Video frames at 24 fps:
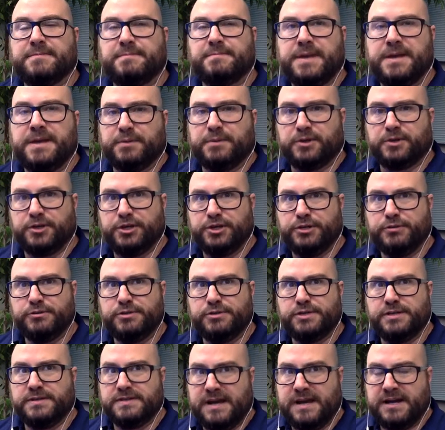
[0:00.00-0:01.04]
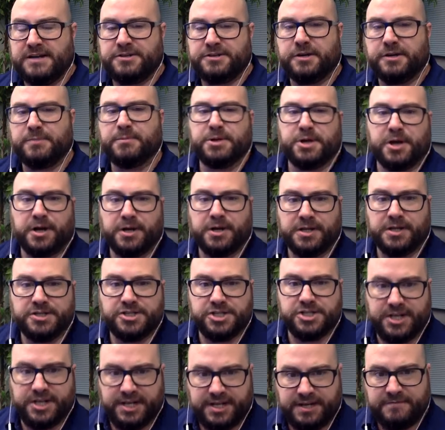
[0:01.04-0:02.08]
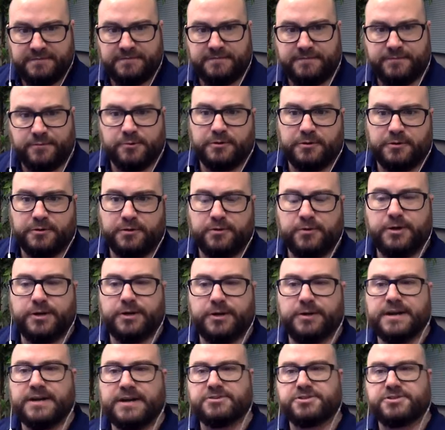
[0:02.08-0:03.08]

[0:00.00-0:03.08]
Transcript: people are using that terminology for the lawyer now.